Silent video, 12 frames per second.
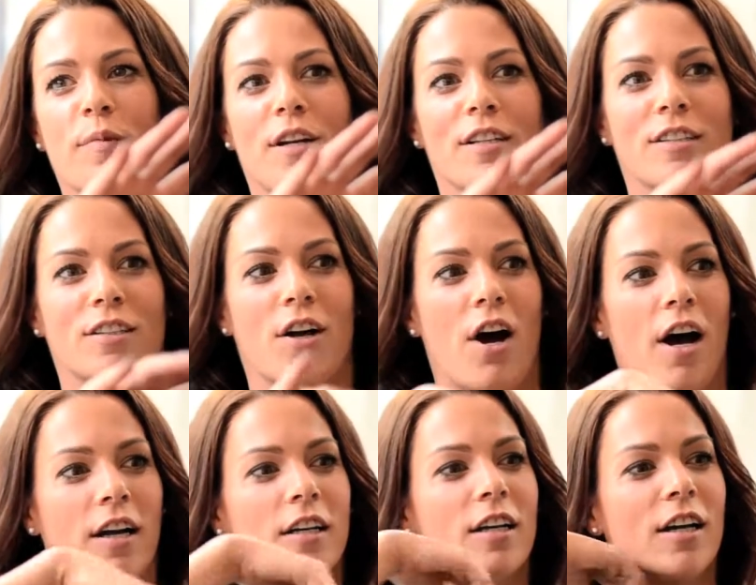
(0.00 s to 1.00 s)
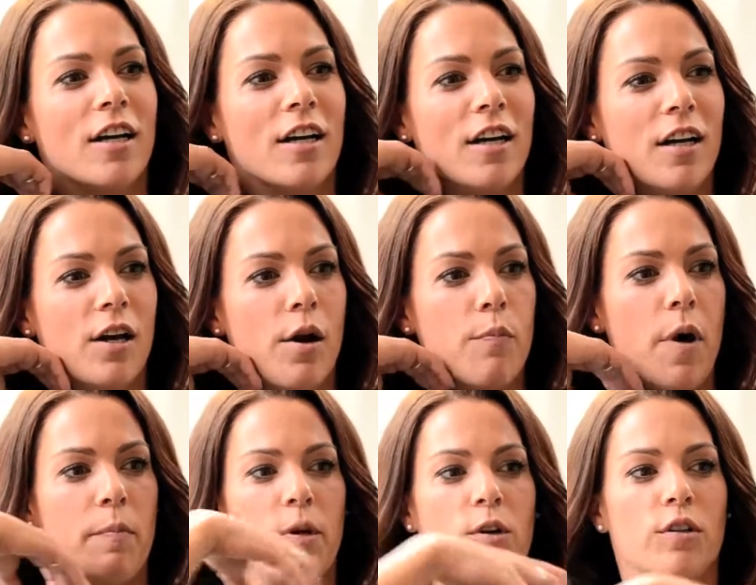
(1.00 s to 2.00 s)
And it's like,
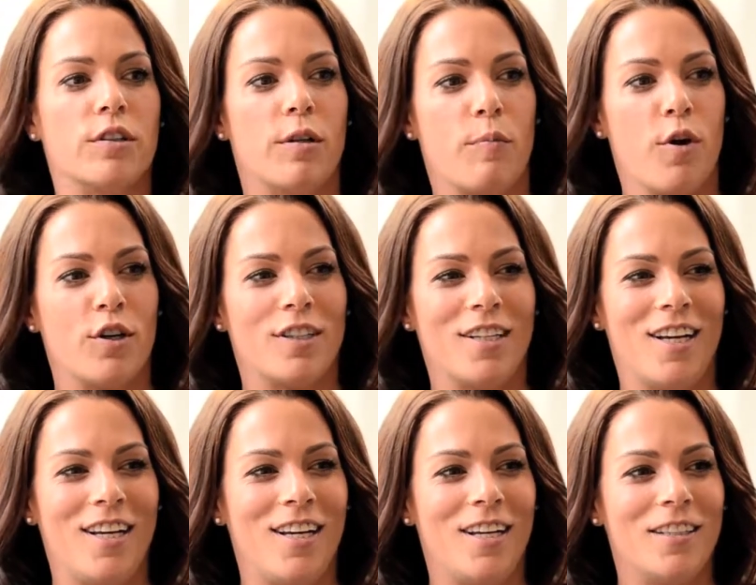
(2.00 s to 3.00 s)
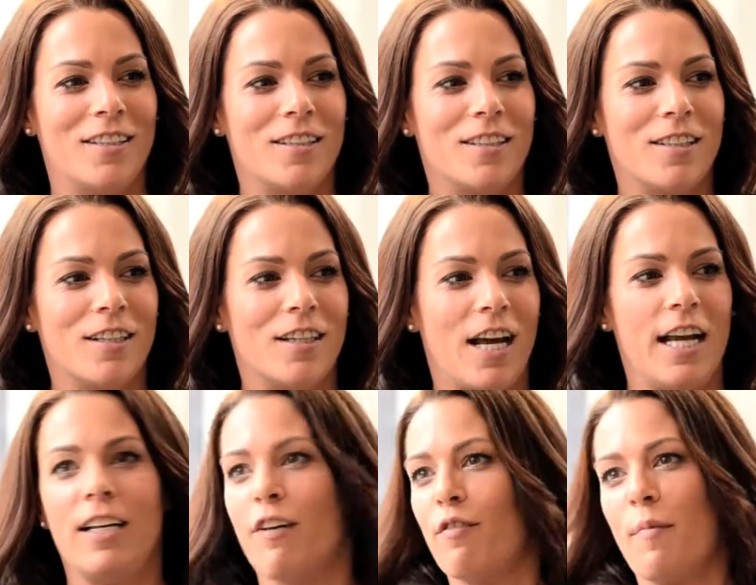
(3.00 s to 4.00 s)
but because of the person he is,
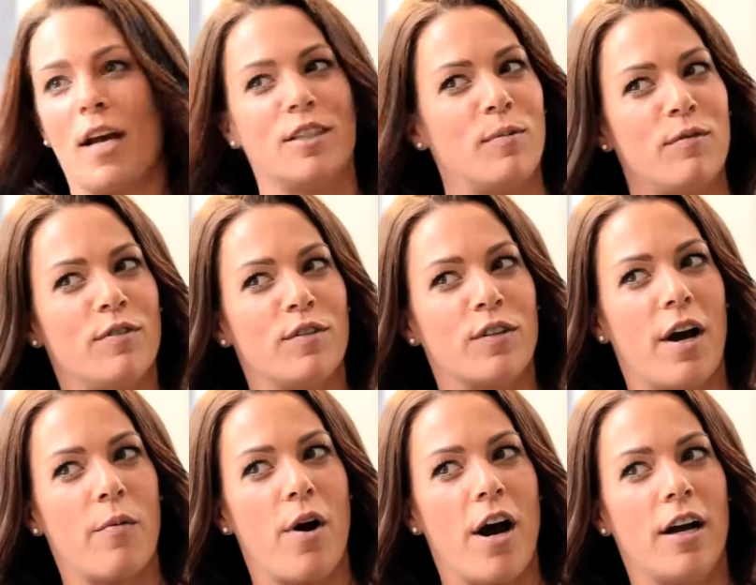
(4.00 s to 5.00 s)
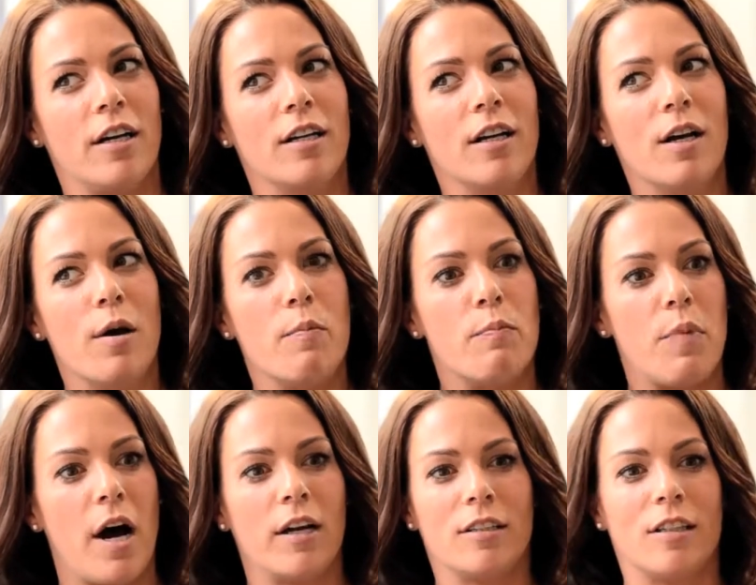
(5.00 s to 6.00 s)
he never makes me feel that way.
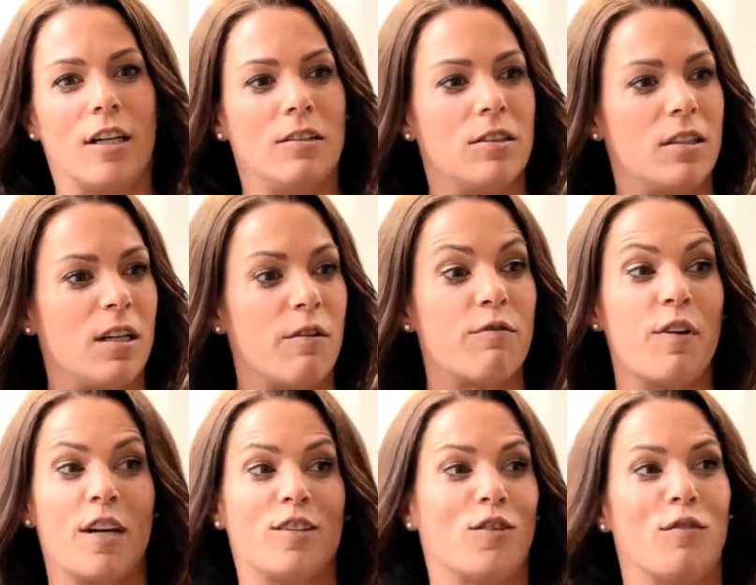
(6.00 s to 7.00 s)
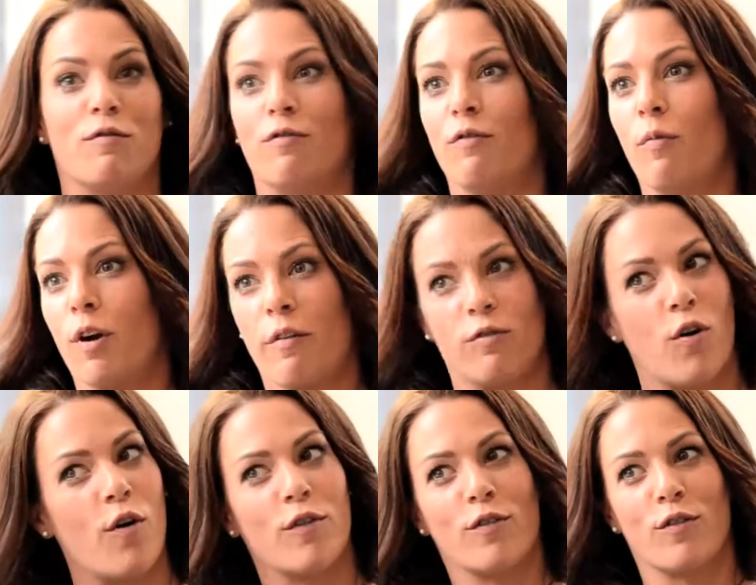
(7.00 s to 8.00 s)
But it's the effects of what I've
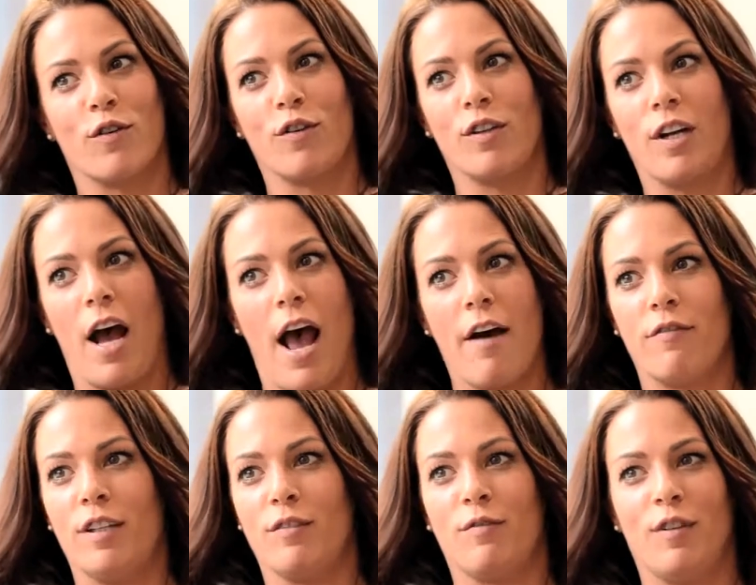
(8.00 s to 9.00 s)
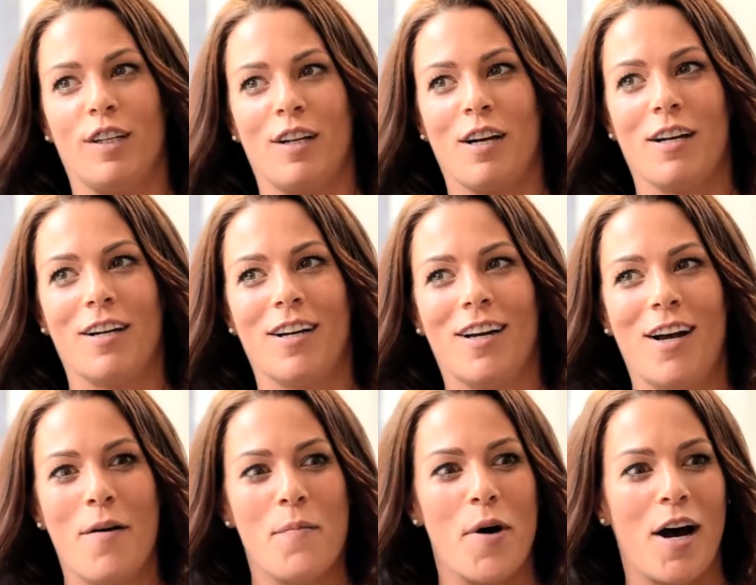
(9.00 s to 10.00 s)
gone through that I have this fear.
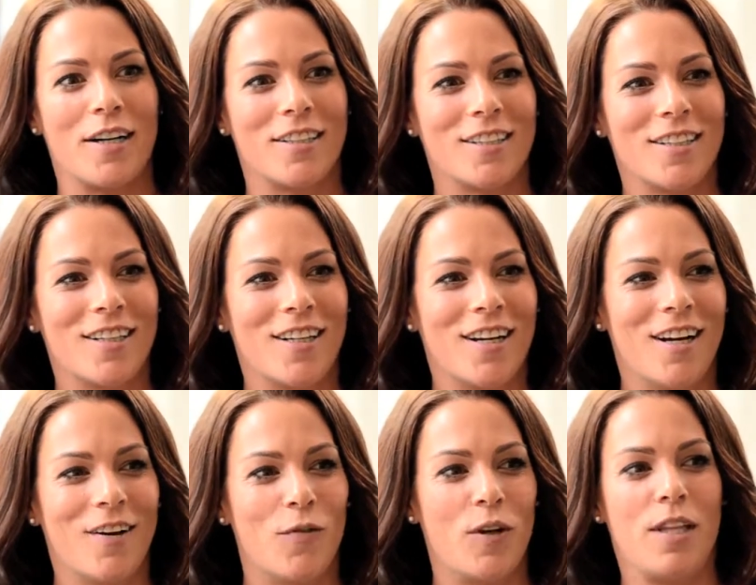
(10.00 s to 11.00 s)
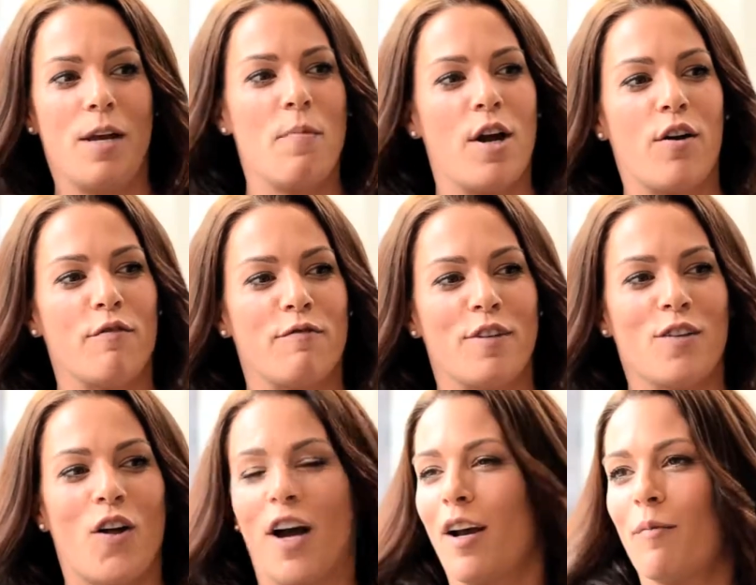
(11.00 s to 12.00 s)
But with him, I don't feel
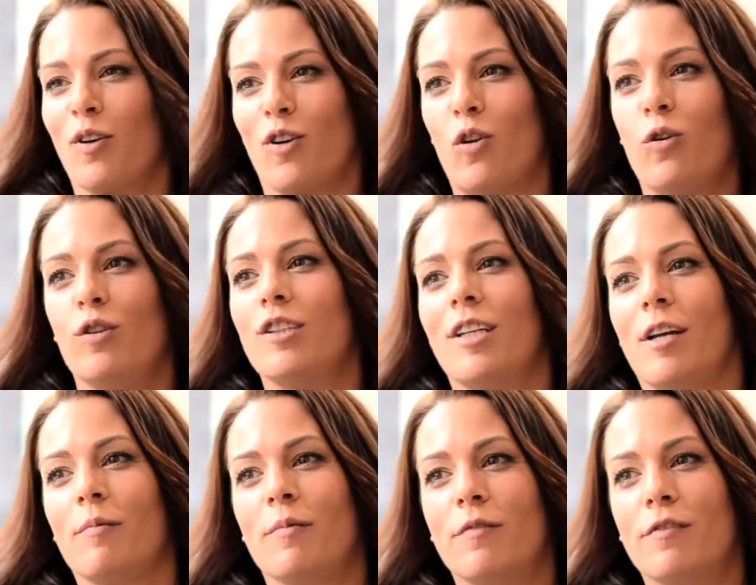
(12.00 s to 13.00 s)
like I'm going to lose him.